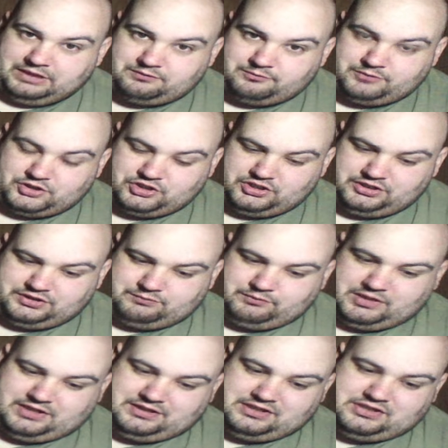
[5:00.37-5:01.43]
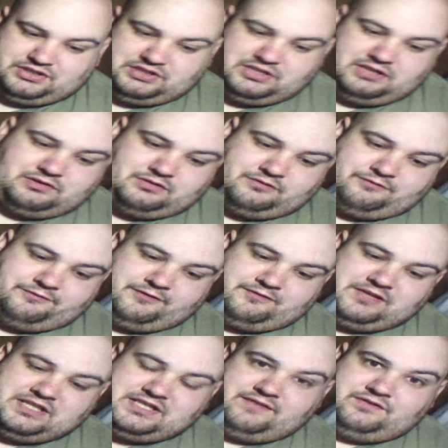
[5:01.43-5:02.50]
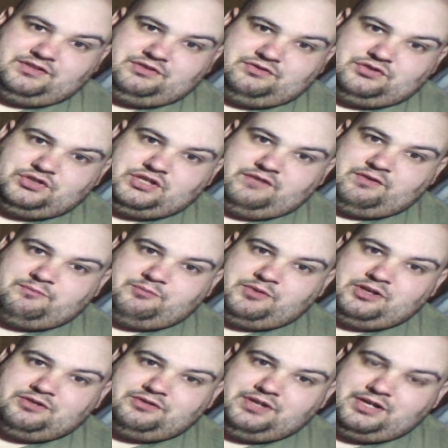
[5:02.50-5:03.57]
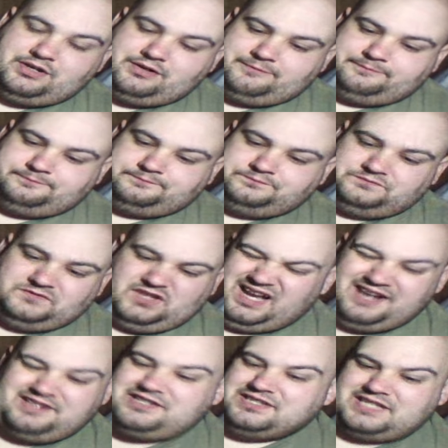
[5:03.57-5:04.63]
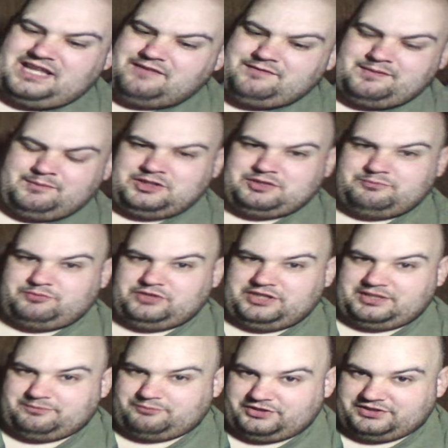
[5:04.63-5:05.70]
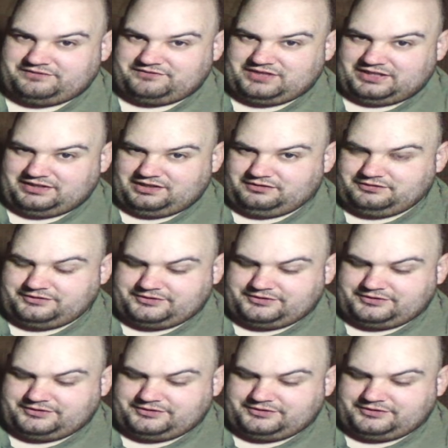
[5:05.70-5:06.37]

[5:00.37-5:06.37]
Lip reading: machines. We got this yellow 57 Chevy Bel Air. I just gave the meter blanket price of $10.